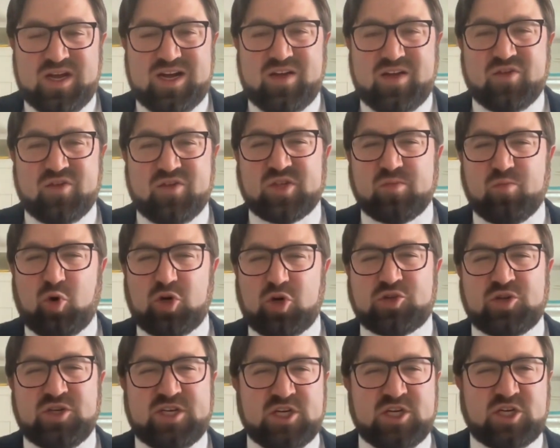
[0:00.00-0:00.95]
There's a more
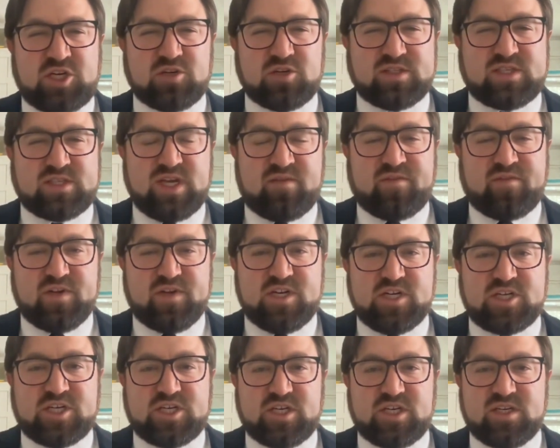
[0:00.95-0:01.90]
traditional
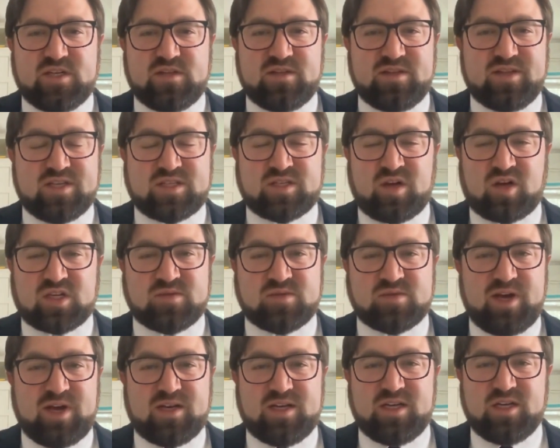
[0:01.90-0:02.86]
definition that talks
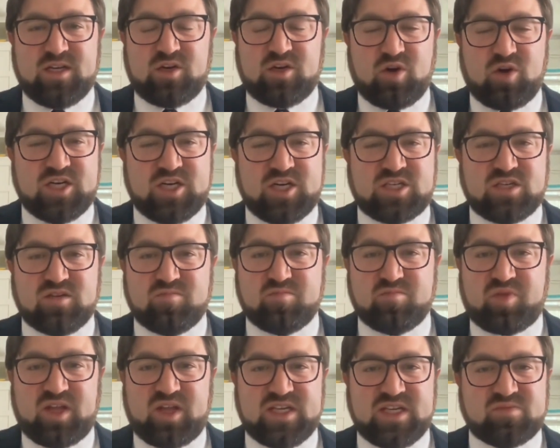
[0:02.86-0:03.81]
about
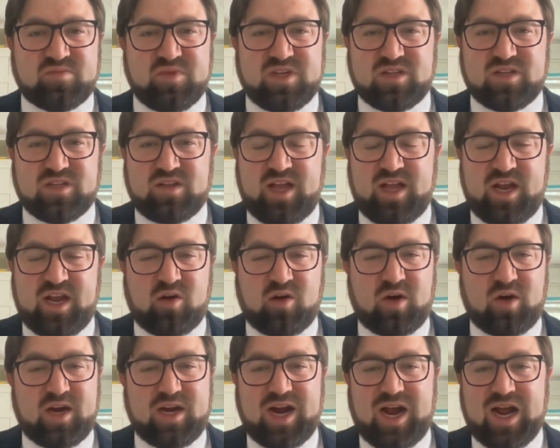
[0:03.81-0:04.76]
integration, placement,
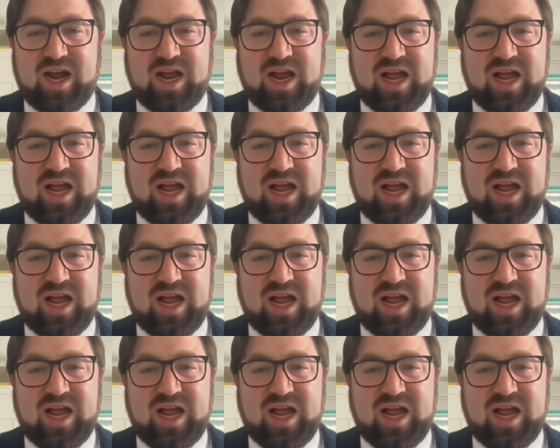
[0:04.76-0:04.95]
layering.